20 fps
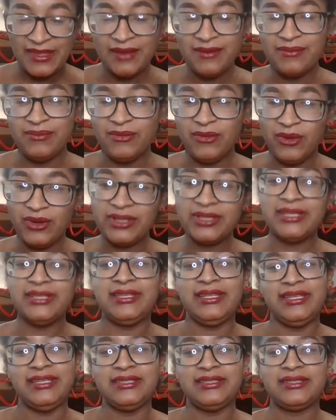more than
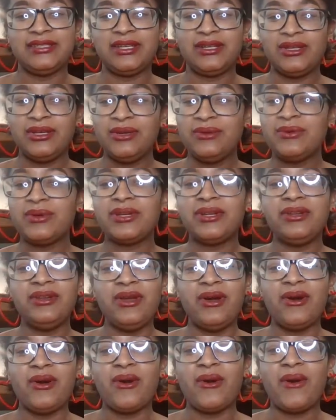this, you want to
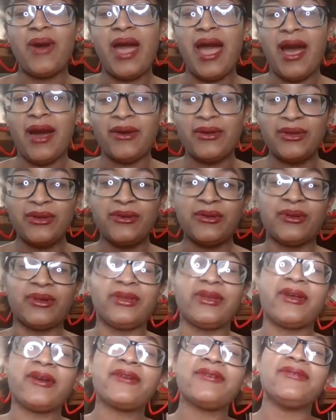know how
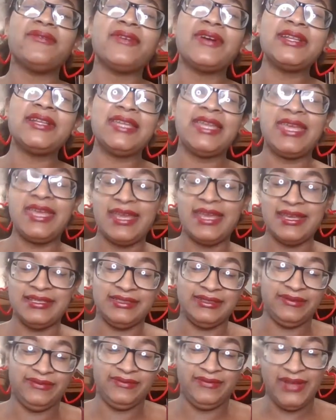your funding
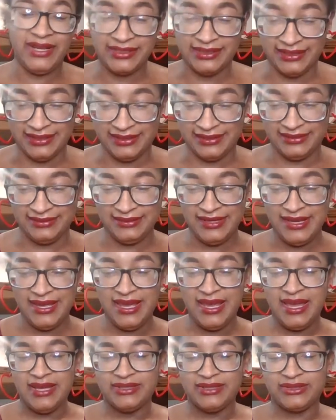is affected.
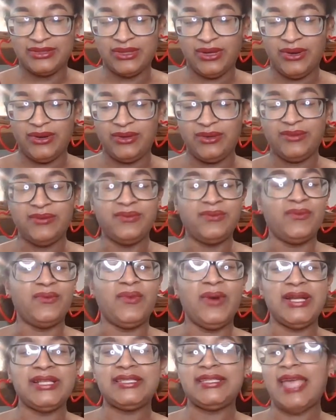So
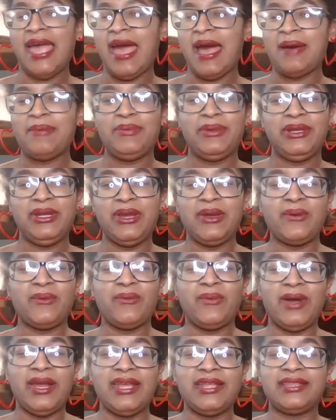what's happening
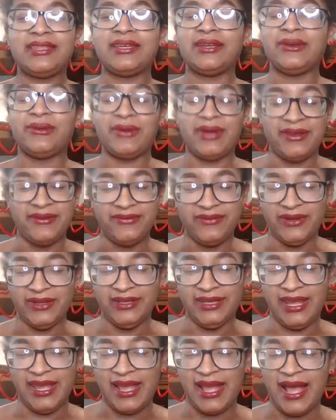with grant
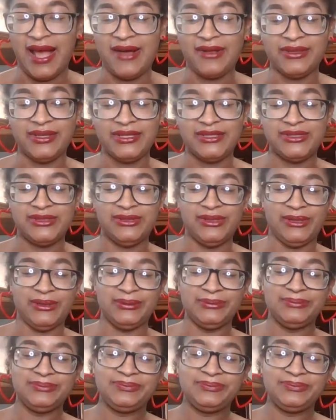funding? I'll let you know.